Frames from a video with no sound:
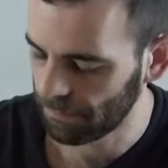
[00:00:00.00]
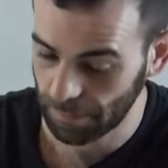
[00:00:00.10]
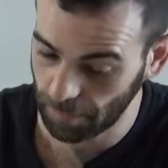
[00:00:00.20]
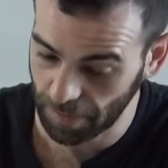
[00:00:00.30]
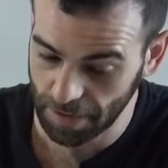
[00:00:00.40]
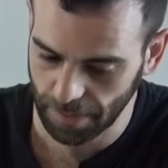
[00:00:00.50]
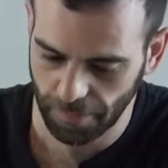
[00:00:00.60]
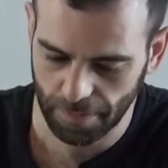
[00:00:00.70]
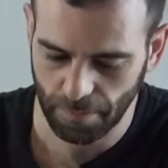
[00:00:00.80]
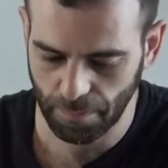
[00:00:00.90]
They're very
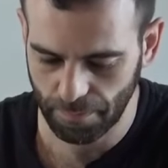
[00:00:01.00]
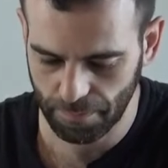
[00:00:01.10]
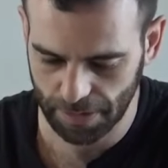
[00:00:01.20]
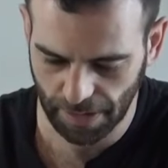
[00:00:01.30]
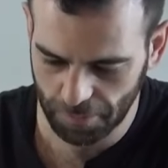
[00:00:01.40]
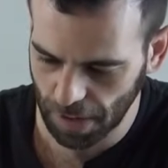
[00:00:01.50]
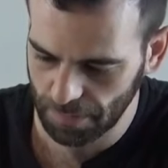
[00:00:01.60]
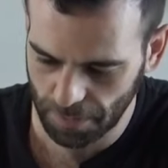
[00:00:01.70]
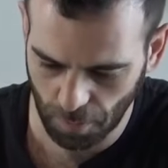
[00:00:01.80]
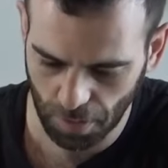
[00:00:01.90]
different because I've
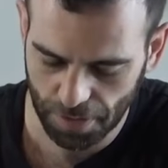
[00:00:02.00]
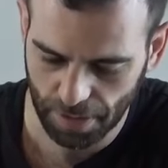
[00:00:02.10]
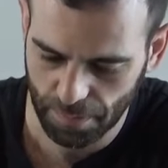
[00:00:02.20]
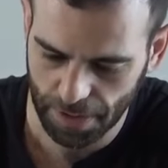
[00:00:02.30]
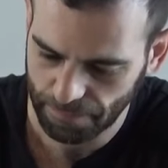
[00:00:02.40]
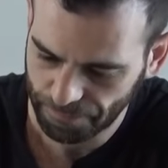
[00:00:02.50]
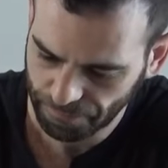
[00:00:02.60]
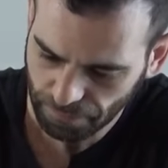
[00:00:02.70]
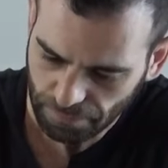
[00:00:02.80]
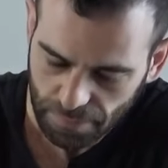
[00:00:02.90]
tried the real thing, but
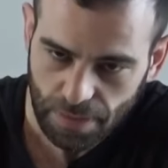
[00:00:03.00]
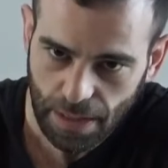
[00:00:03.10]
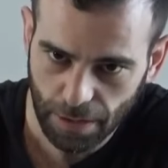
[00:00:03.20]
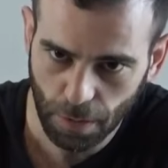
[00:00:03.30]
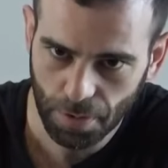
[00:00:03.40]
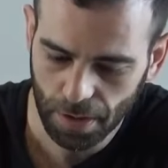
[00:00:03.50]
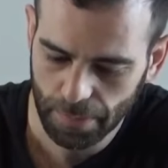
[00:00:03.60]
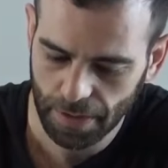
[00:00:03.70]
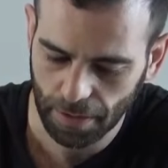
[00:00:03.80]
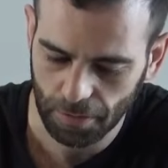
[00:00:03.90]
that'll probably
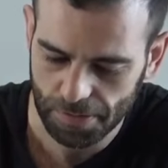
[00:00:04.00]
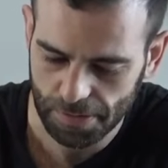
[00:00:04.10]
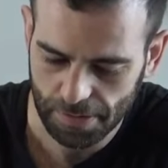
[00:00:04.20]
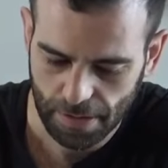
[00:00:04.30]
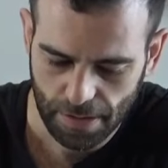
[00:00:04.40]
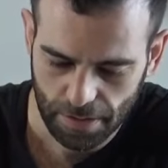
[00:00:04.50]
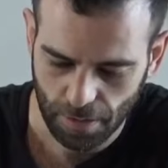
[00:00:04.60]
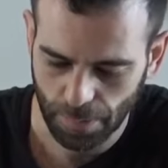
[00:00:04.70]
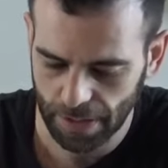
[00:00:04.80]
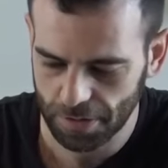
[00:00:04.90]
be the closest.
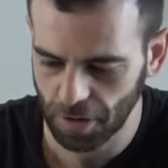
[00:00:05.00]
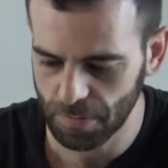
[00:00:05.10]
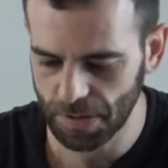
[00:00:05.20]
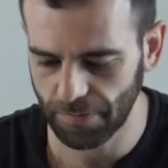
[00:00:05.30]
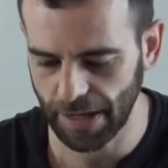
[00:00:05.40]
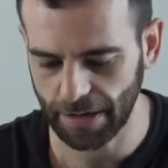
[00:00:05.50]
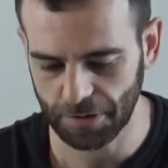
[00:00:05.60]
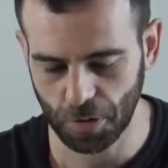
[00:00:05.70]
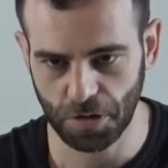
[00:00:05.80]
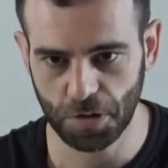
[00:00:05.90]
But in terms of like a
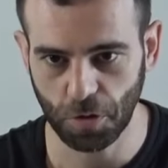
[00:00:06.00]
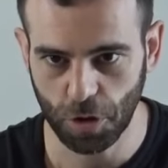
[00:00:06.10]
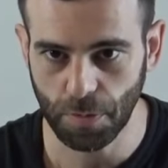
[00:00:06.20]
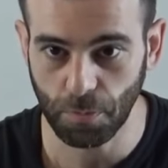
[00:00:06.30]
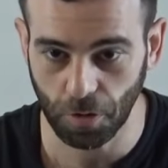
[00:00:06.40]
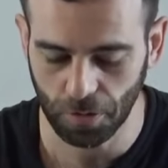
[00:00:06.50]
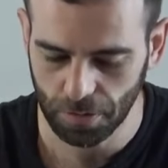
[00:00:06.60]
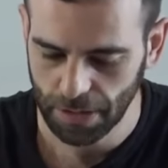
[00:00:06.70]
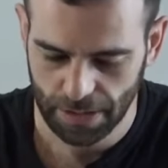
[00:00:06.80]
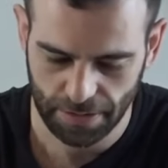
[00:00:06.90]
traditional Cuban
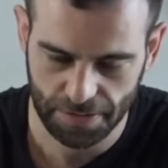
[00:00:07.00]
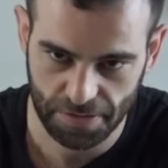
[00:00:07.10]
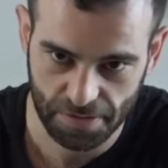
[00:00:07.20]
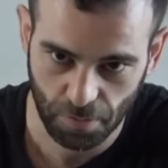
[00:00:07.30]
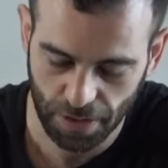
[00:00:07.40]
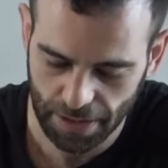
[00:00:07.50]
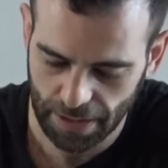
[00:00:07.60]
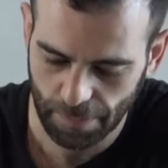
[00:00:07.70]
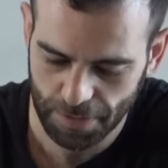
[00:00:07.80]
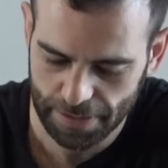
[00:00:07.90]
mojo, this isn't really it.
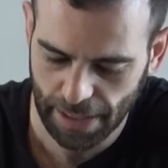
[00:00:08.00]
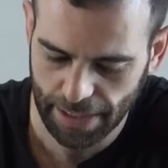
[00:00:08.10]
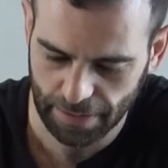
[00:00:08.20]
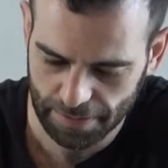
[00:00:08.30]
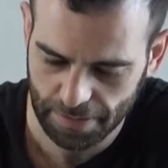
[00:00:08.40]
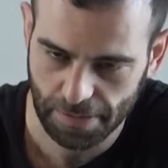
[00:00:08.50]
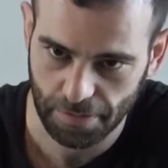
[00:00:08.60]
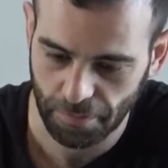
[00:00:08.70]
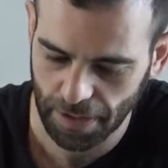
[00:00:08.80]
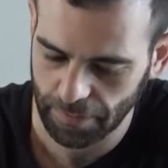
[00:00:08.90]
I'm just liking this because of
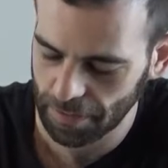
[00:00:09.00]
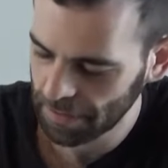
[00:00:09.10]
the flavor.